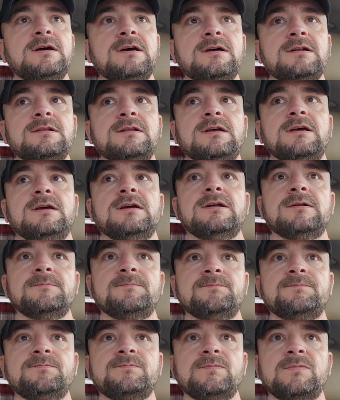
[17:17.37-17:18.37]

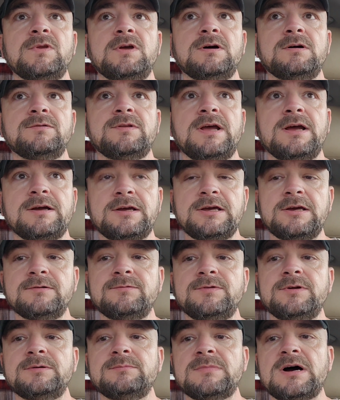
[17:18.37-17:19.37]
then they'll give
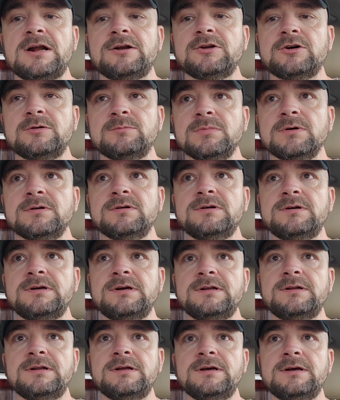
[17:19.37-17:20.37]
them my number,
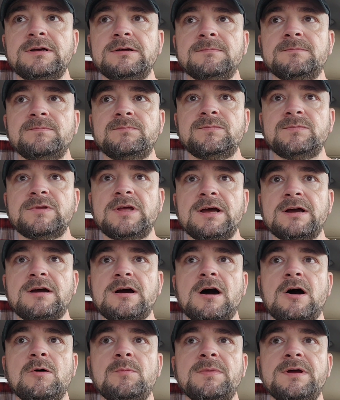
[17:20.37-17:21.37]
and then they'll
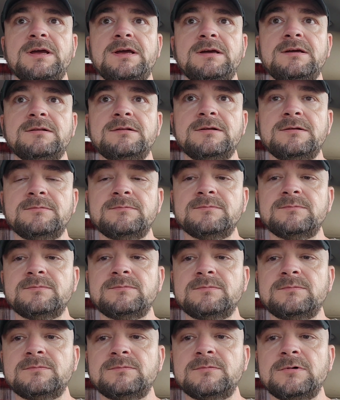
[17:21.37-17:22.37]
call me, and then
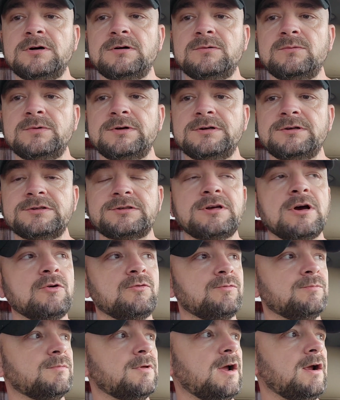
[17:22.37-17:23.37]
we'll just go
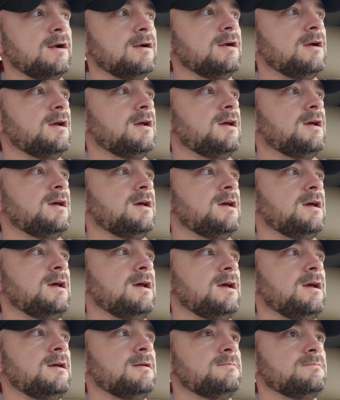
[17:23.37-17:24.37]
from there.
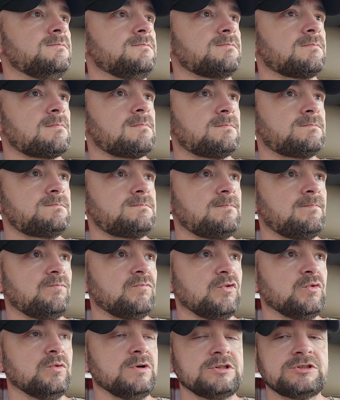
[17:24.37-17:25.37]
And
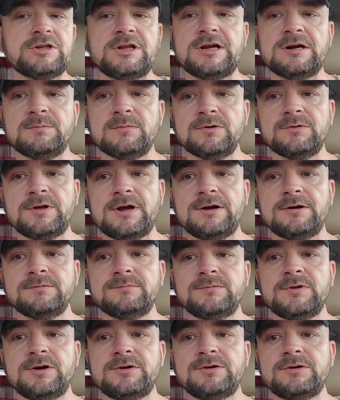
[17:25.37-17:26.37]
which them are they're
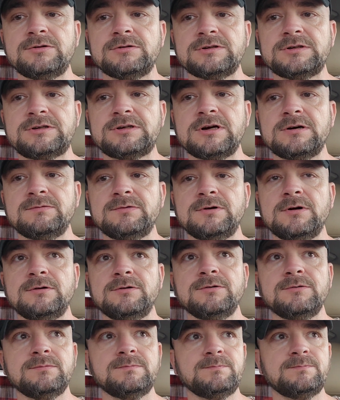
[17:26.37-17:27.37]
usually covered
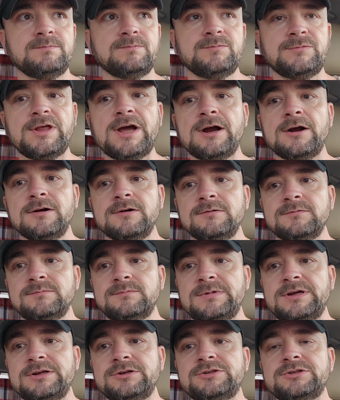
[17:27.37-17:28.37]
under their
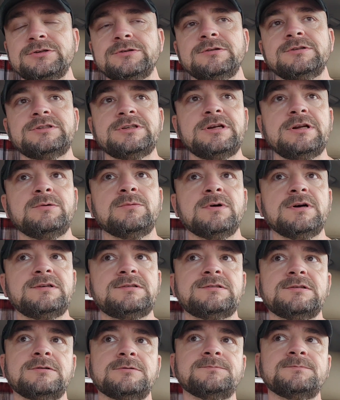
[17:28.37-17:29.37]
insurance anyway.
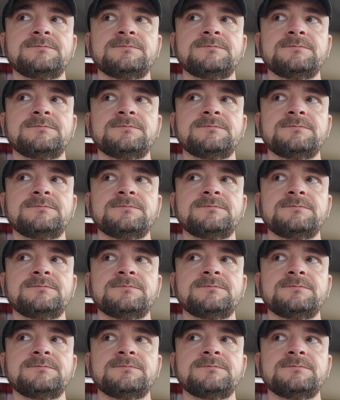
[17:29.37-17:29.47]
So,